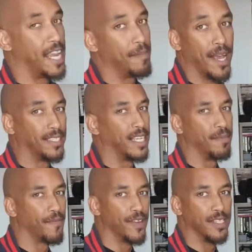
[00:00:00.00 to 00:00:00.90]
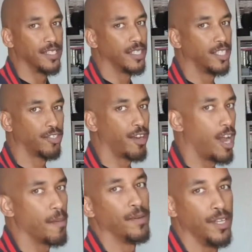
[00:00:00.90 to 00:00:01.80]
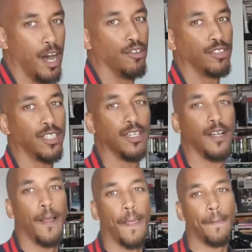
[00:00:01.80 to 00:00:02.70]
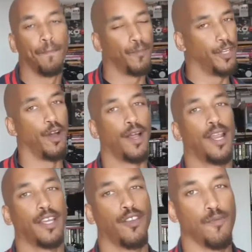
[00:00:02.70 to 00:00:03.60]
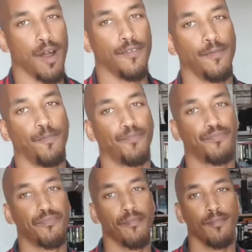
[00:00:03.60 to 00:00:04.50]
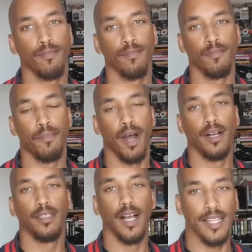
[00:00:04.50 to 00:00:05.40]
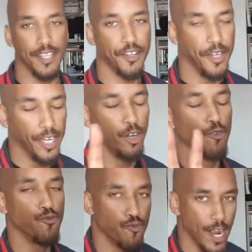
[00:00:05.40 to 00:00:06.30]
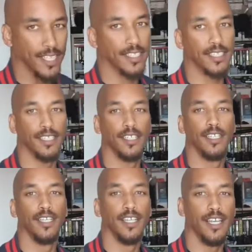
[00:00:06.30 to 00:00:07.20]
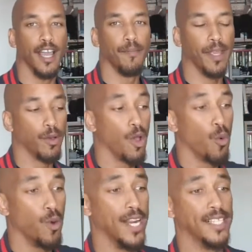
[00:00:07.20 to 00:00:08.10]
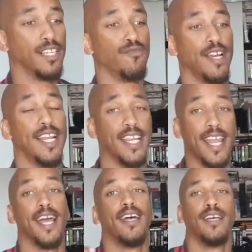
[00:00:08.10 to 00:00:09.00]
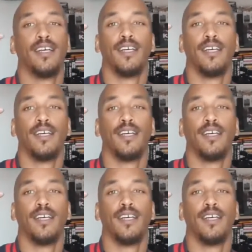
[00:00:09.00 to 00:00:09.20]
keep that same defense straight up. Niles, you know I like you, bruv, but I think you need a little rest. You get me? We need to really get